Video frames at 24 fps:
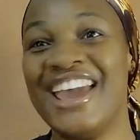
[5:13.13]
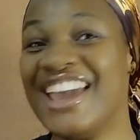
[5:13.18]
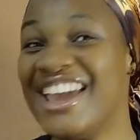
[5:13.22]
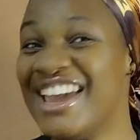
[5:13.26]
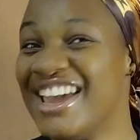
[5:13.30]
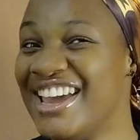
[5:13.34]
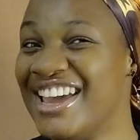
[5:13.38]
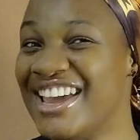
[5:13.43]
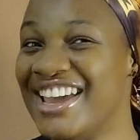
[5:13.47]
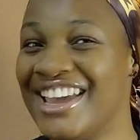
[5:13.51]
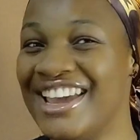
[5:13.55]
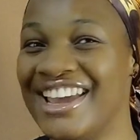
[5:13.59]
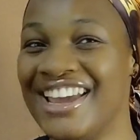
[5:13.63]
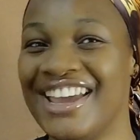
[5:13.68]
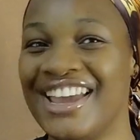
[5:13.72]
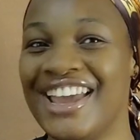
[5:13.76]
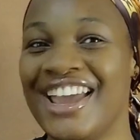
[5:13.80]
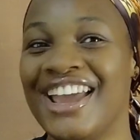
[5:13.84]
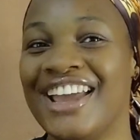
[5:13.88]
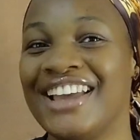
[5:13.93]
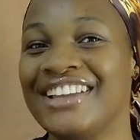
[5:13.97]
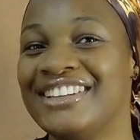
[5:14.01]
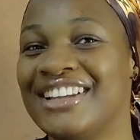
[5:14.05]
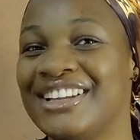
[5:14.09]

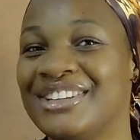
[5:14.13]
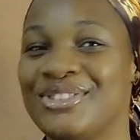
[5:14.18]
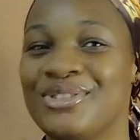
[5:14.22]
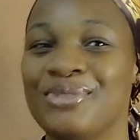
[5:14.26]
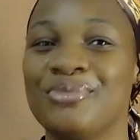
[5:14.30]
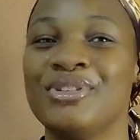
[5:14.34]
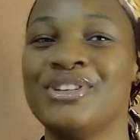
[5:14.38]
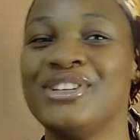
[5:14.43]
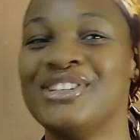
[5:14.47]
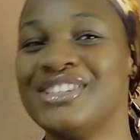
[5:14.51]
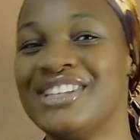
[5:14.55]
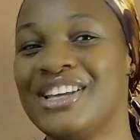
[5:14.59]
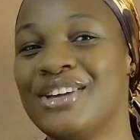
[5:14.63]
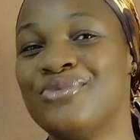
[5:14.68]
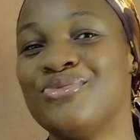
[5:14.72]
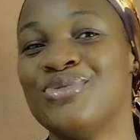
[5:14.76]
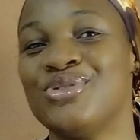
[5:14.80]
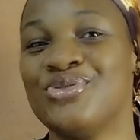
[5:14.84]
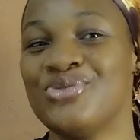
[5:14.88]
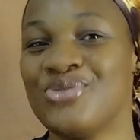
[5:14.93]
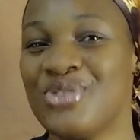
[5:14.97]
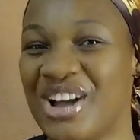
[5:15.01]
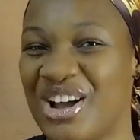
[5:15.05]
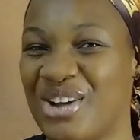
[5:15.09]
that somebody said we
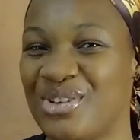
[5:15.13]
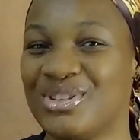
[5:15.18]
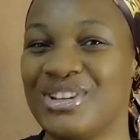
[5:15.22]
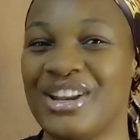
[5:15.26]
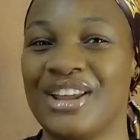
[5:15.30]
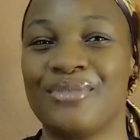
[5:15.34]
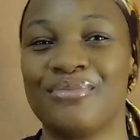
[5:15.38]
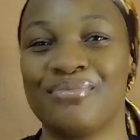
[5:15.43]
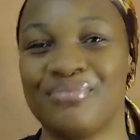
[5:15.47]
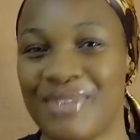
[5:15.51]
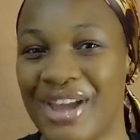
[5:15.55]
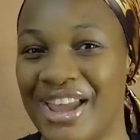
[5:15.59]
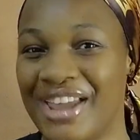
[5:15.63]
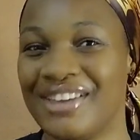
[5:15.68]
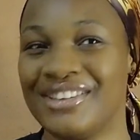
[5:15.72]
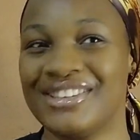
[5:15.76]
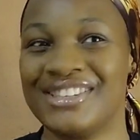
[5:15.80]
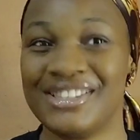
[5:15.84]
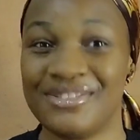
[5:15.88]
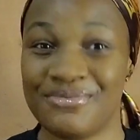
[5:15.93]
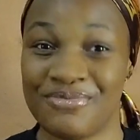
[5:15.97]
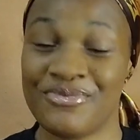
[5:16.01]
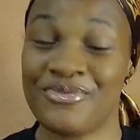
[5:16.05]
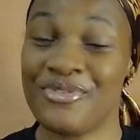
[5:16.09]
should go out.
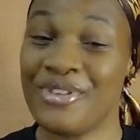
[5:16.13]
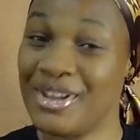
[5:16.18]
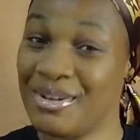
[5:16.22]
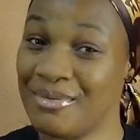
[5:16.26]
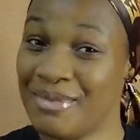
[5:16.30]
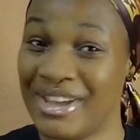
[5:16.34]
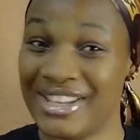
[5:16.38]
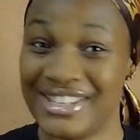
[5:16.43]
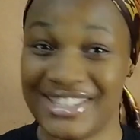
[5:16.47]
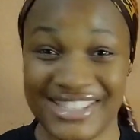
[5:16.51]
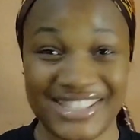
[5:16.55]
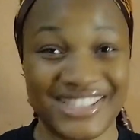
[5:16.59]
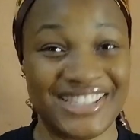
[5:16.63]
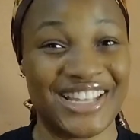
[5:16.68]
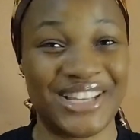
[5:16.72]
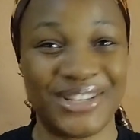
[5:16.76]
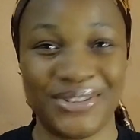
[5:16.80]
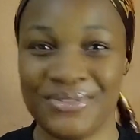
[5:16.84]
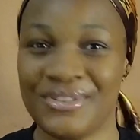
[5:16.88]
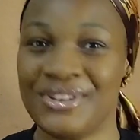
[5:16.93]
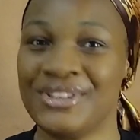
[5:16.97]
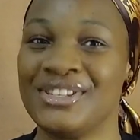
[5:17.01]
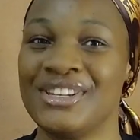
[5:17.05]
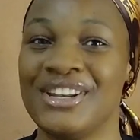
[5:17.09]
Like my
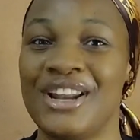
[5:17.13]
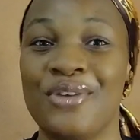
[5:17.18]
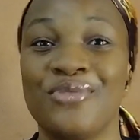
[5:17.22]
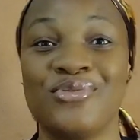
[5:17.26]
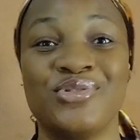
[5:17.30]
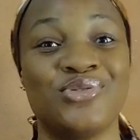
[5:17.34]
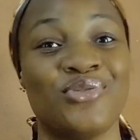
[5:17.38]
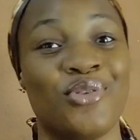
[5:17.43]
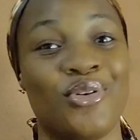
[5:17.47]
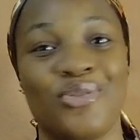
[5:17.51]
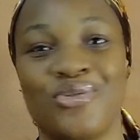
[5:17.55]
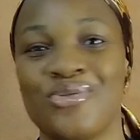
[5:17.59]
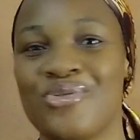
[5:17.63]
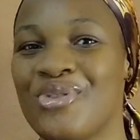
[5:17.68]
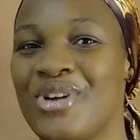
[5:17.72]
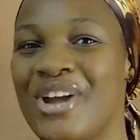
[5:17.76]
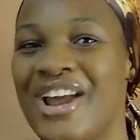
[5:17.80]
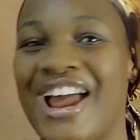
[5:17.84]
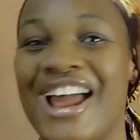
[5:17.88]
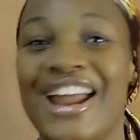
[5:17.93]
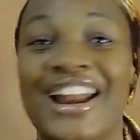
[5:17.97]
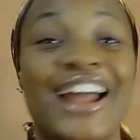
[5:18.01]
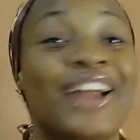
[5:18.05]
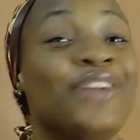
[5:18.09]
sister's friend said that we should all go
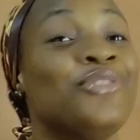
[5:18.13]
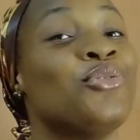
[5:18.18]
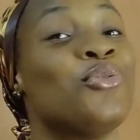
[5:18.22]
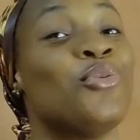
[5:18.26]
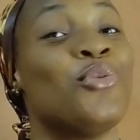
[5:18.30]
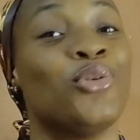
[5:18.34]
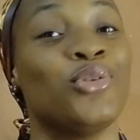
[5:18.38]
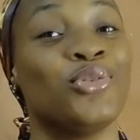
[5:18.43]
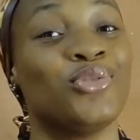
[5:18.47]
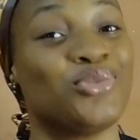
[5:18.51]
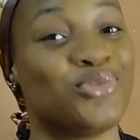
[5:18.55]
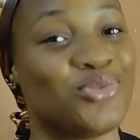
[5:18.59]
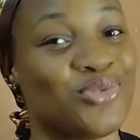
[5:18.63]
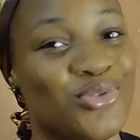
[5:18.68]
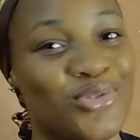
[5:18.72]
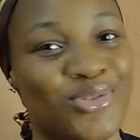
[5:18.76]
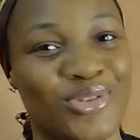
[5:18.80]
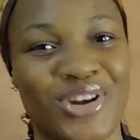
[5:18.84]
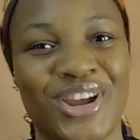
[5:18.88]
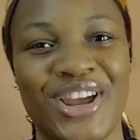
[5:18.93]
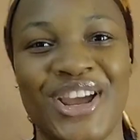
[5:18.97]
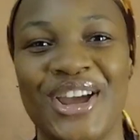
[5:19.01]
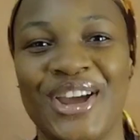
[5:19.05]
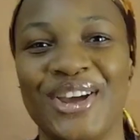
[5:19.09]
out, and I don't want to go.
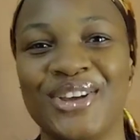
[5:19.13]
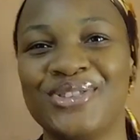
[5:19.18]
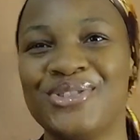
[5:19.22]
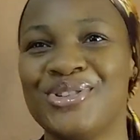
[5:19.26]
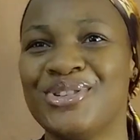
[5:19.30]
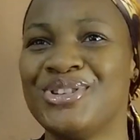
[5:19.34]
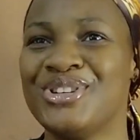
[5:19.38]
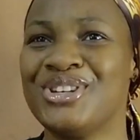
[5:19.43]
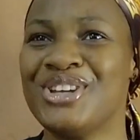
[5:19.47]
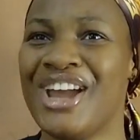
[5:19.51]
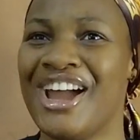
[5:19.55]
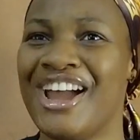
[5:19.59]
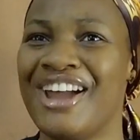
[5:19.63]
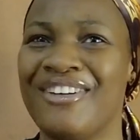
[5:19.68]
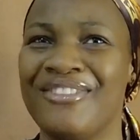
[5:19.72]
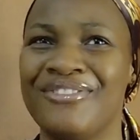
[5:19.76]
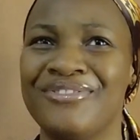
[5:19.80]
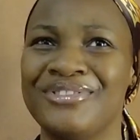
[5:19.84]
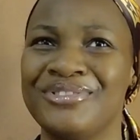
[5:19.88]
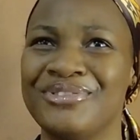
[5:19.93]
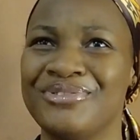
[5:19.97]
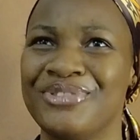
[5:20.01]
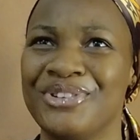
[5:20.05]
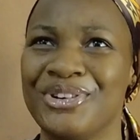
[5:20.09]
So she, I
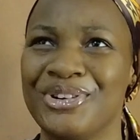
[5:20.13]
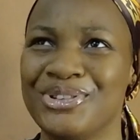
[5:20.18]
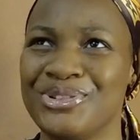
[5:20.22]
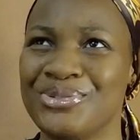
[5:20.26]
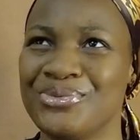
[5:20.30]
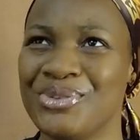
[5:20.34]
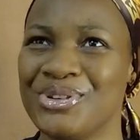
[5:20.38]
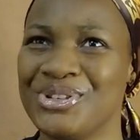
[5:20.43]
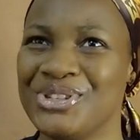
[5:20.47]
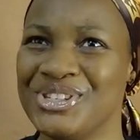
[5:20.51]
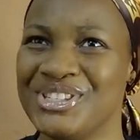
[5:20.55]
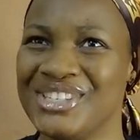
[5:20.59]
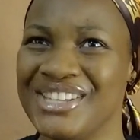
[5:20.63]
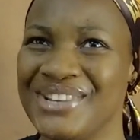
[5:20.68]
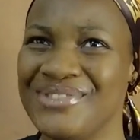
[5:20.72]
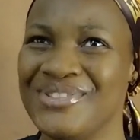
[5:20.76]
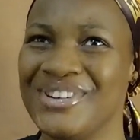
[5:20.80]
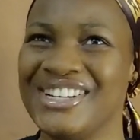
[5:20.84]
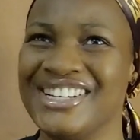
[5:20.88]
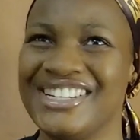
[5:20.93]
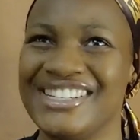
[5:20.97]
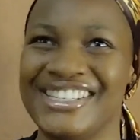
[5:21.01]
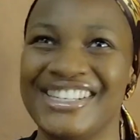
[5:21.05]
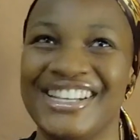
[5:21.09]
haven't forgotten what she said,
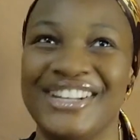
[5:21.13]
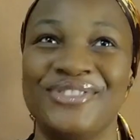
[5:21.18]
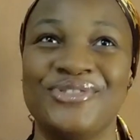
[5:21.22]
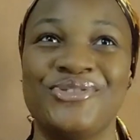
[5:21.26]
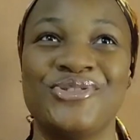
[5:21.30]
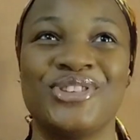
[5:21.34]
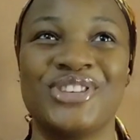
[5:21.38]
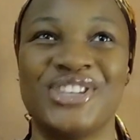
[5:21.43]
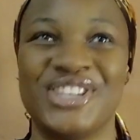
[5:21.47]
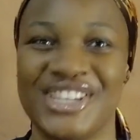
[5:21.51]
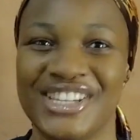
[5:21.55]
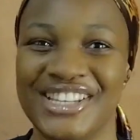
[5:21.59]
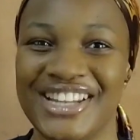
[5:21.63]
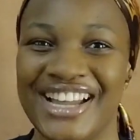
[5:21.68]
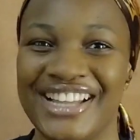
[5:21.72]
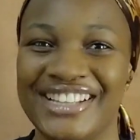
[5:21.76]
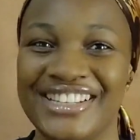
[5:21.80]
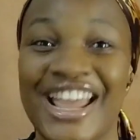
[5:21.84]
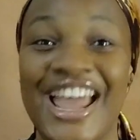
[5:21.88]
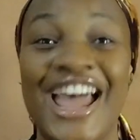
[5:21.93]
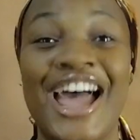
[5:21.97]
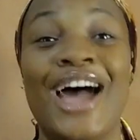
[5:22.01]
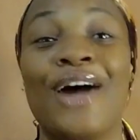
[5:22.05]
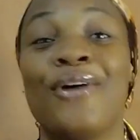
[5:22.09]
but she said, okay,
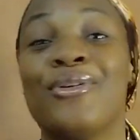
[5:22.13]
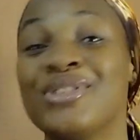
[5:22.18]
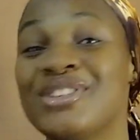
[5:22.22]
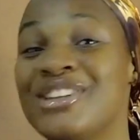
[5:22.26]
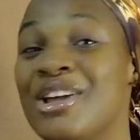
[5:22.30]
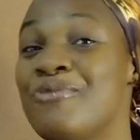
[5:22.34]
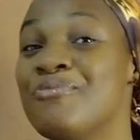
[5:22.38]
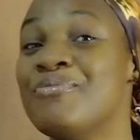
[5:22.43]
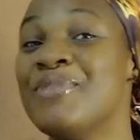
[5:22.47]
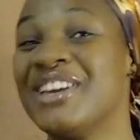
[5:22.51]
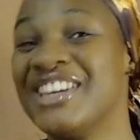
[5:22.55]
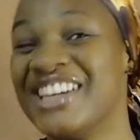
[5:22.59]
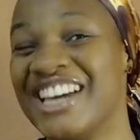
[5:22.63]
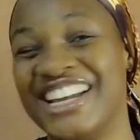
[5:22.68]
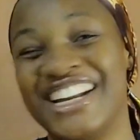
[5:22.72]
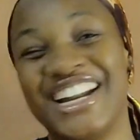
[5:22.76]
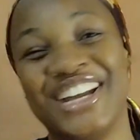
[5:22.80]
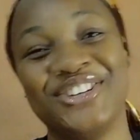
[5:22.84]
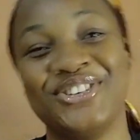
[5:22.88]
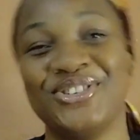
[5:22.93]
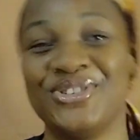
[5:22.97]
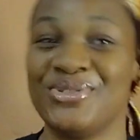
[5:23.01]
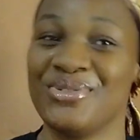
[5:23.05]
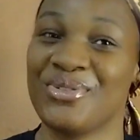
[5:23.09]
that I was not begging her
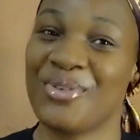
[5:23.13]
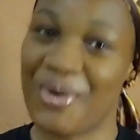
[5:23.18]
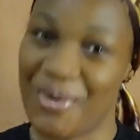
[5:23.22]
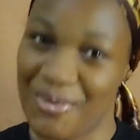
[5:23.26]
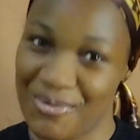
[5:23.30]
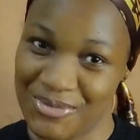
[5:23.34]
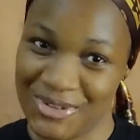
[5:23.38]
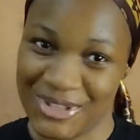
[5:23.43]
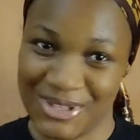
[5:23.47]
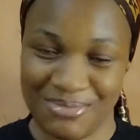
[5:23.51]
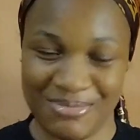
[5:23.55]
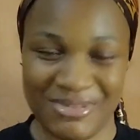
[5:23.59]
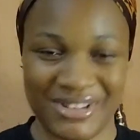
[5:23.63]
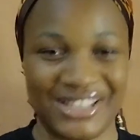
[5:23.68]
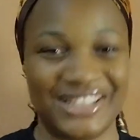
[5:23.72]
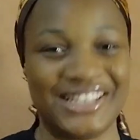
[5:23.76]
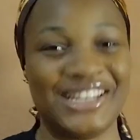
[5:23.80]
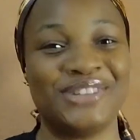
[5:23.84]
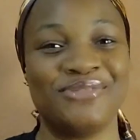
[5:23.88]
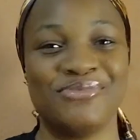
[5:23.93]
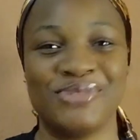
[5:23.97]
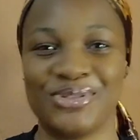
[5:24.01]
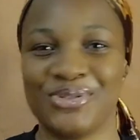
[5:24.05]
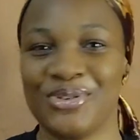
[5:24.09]
that she should come with me.
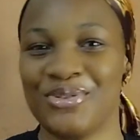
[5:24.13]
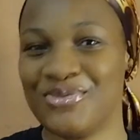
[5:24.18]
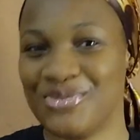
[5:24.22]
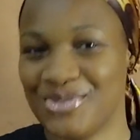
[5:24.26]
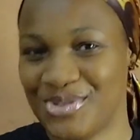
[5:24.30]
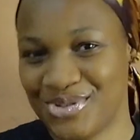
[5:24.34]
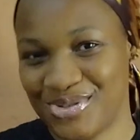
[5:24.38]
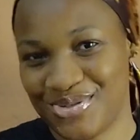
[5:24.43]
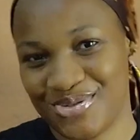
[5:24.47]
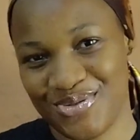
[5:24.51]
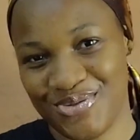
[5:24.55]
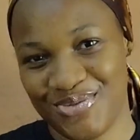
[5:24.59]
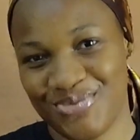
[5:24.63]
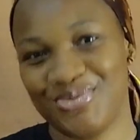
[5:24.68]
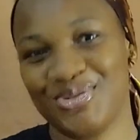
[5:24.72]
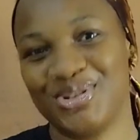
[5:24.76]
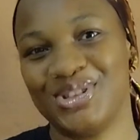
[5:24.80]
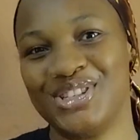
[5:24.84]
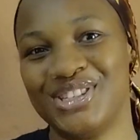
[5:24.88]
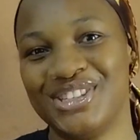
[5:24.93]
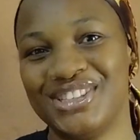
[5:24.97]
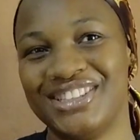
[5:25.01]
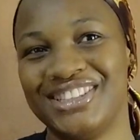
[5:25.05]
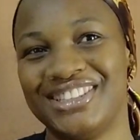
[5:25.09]
Let both of us go for
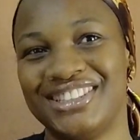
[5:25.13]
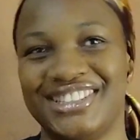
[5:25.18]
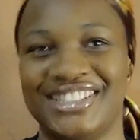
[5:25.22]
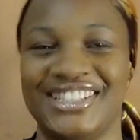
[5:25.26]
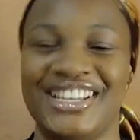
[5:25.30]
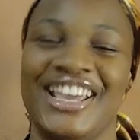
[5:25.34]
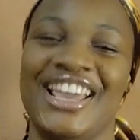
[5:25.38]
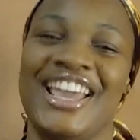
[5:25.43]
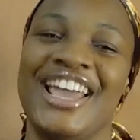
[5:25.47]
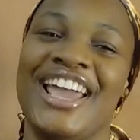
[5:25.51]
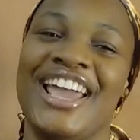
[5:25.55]
this